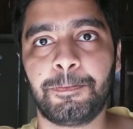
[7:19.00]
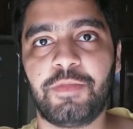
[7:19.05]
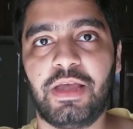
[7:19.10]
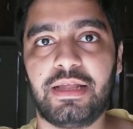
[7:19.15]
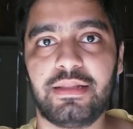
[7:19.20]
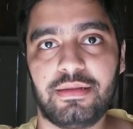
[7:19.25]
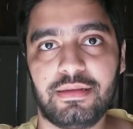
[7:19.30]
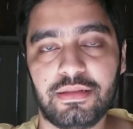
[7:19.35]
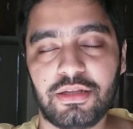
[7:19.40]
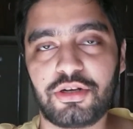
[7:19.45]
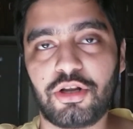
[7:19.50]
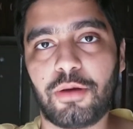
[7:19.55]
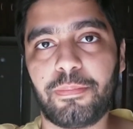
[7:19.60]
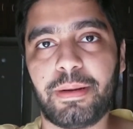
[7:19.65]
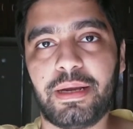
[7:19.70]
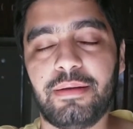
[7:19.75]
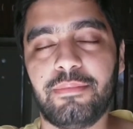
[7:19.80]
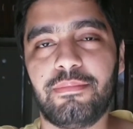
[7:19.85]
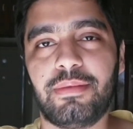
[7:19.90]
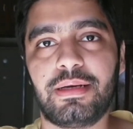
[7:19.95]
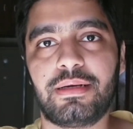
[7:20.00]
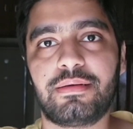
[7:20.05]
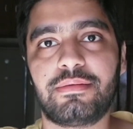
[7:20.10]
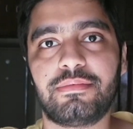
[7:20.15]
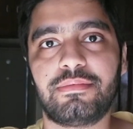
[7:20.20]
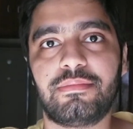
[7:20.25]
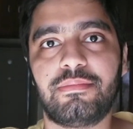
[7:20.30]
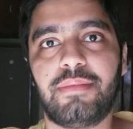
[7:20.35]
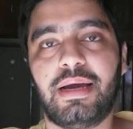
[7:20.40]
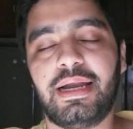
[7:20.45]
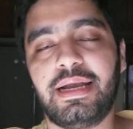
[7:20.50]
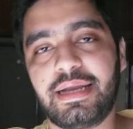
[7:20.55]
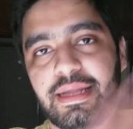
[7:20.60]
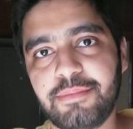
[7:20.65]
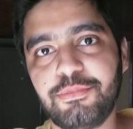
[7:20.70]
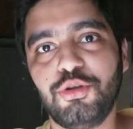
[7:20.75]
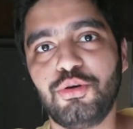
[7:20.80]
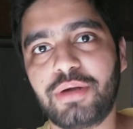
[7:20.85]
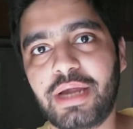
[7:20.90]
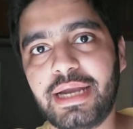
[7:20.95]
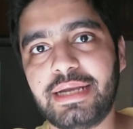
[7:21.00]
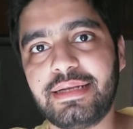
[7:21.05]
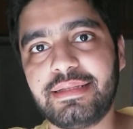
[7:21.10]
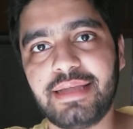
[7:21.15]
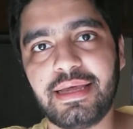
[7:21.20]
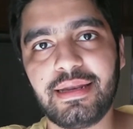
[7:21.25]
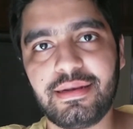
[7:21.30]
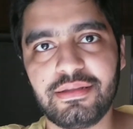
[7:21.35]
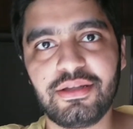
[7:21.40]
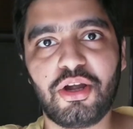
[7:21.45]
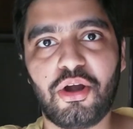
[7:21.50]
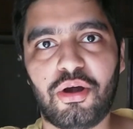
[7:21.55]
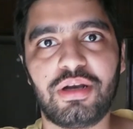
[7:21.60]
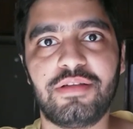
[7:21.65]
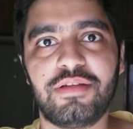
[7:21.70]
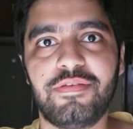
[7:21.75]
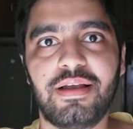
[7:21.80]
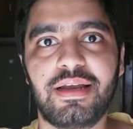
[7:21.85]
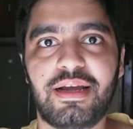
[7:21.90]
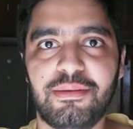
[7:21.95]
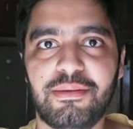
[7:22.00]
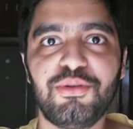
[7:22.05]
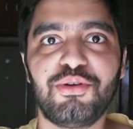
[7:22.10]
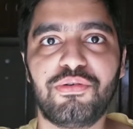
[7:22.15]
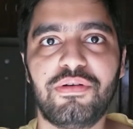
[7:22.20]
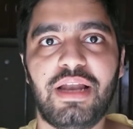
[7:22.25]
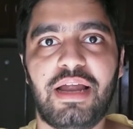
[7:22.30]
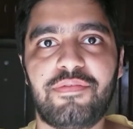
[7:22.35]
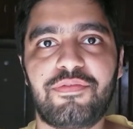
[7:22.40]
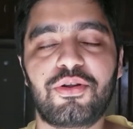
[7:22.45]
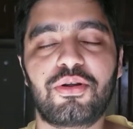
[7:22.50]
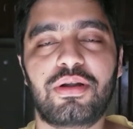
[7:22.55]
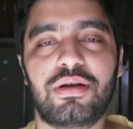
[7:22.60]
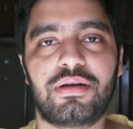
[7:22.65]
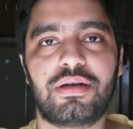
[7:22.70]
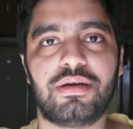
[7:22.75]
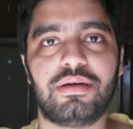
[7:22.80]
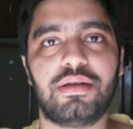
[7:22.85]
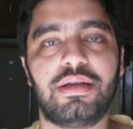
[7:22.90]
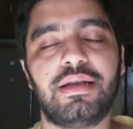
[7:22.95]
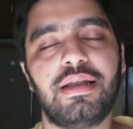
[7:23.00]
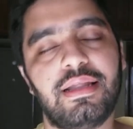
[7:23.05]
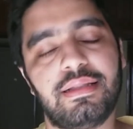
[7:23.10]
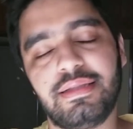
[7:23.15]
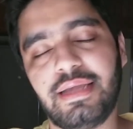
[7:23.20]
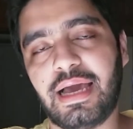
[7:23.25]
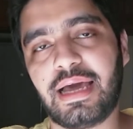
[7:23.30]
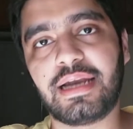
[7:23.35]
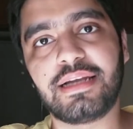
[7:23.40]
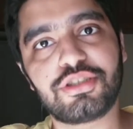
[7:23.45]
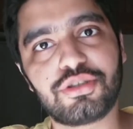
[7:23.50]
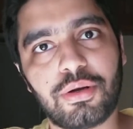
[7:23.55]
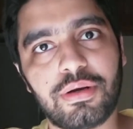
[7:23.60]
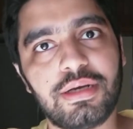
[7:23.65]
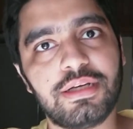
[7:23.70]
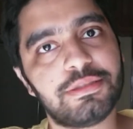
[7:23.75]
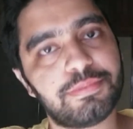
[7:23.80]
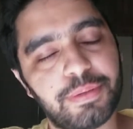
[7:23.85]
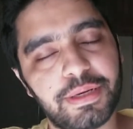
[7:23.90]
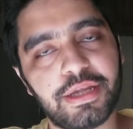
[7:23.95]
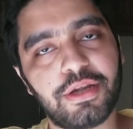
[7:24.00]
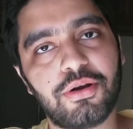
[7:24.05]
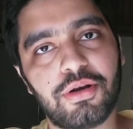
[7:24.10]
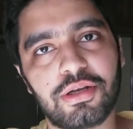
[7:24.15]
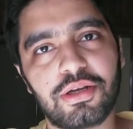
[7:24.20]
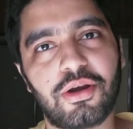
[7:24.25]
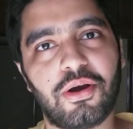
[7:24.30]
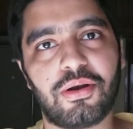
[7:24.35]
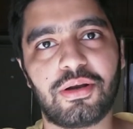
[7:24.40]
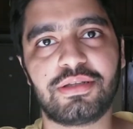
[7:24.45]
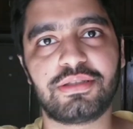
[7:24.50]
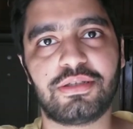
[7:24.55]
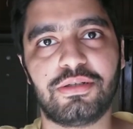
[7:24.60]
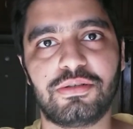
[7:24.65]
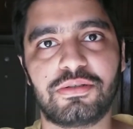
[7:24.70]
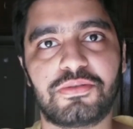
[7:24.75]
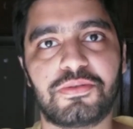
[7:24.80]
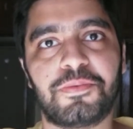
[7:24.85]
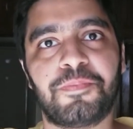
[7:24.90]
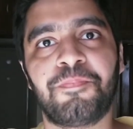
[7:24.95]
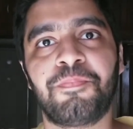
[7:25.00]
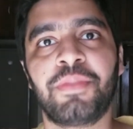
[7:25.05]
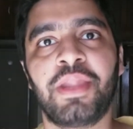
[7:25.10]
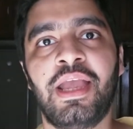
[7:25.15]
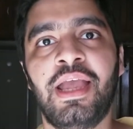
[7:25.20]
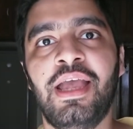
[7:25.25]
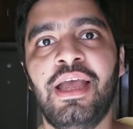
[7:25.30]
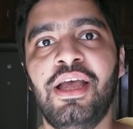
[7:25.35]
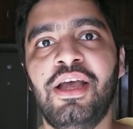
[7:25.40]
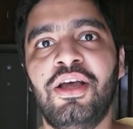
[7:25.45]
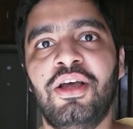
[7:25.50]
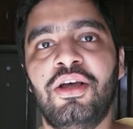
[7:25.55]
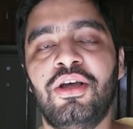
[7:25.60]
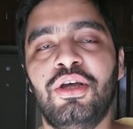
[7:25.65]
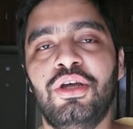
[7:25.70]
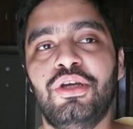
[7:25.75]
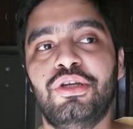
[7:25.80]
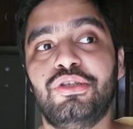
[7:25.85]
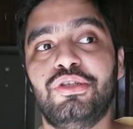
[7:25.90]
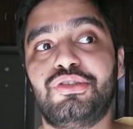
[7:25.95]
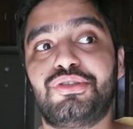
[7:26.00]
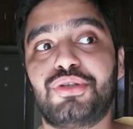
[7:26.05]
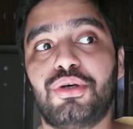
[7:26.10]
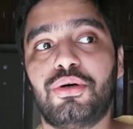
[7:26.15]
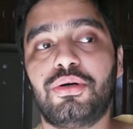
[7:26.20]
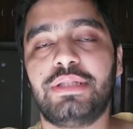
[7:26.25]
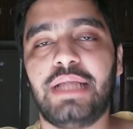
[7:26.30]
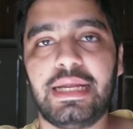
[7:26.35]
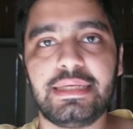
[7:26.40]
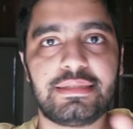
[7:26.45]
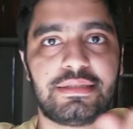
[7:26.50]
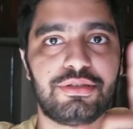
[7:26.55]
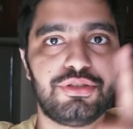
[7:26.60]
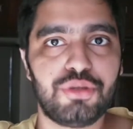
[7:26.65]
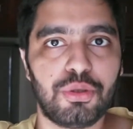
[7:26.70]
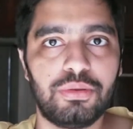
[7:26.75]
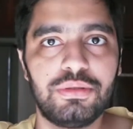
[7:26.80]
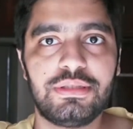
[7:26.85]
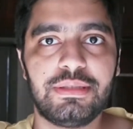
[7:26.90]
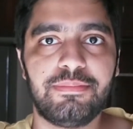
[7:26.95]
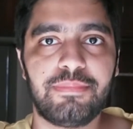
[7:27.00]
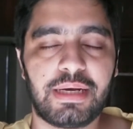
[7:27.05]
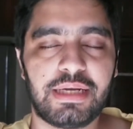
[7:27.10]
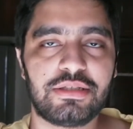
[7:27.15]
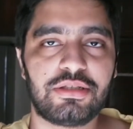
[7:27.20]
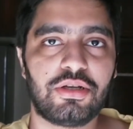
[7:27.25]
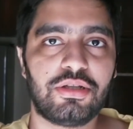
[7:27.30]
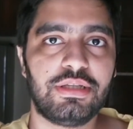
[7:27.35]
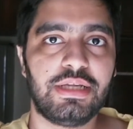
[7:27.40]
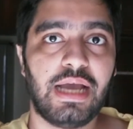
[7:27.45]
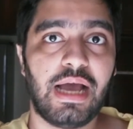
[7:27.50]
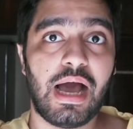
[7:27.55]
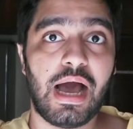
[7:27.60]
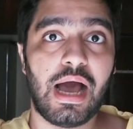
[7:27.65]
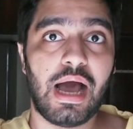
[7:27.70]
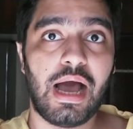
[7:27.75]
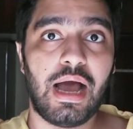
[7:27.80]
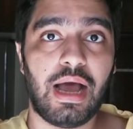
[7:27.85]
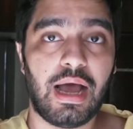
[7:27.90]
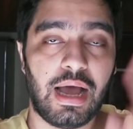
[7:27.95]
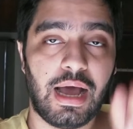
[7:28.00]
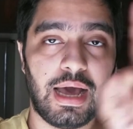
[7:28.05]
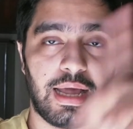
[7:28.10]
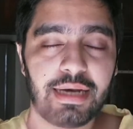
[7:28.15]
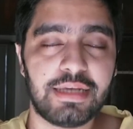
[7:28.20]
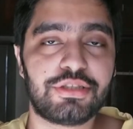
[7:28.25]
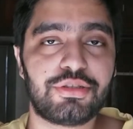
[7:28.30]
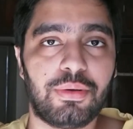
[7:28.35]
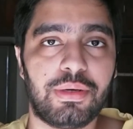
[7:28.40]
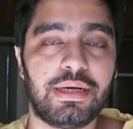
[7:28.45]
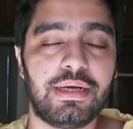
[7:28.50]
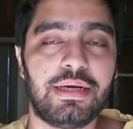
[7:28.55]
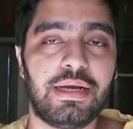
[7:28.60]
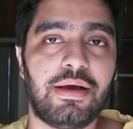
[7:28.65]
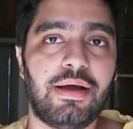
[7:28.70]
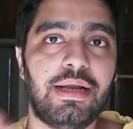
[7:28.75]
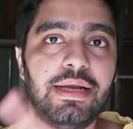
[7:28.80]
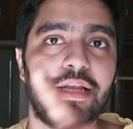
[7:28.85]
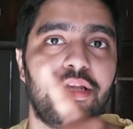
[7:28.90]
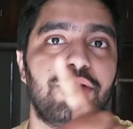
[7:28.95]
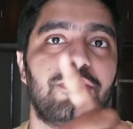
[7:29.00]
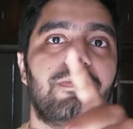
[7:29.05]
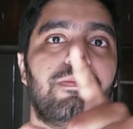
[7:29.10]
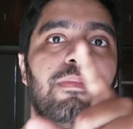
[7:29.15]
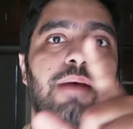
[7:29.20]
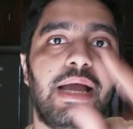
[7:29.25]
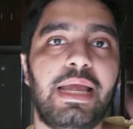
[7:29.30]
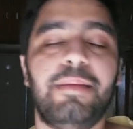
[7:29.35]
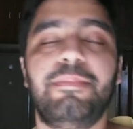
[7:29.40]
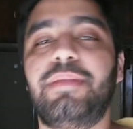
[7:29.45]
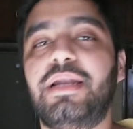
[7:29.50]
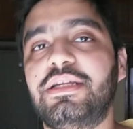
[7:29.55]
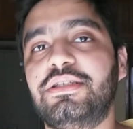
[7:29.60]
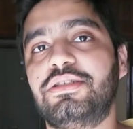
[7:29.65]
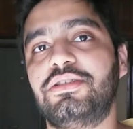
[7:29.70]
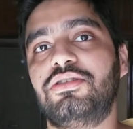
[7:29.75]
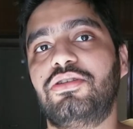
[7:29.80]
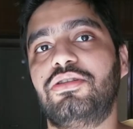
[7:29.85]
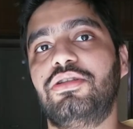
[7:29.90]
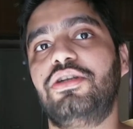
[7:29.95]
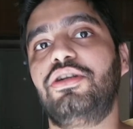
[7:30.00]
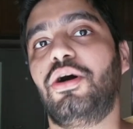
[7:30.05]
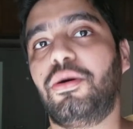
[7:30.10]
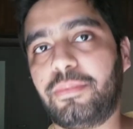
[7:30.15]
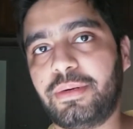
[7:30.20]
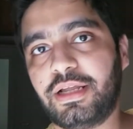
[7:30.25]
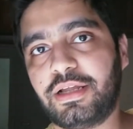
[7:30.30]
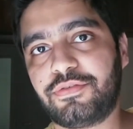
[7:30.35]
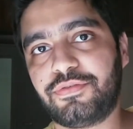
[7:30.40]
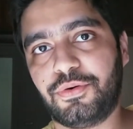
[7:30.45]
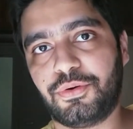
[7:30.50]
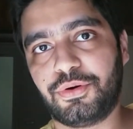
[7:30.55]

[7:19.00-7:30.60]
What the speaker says: and in the top end, but by the time you get there, the corner will come, you will have to turn in, and the RS200 is pretty good in corners also. So that's Jones' impression on the RS200. Now I'll tell you my impressions on the Dominar